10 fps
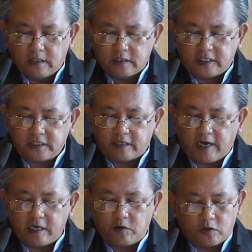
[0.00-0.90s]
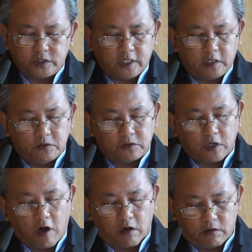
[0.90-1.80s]
Sister Ann Rosa Nu
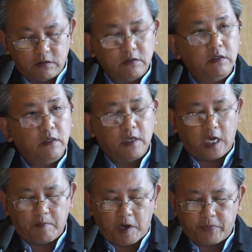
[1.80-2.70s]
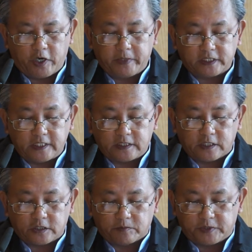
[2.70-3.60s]
Tawng, a member of the
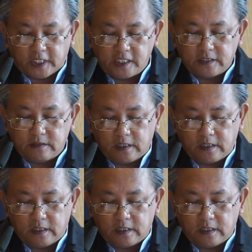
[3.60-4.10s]
Sisters of St.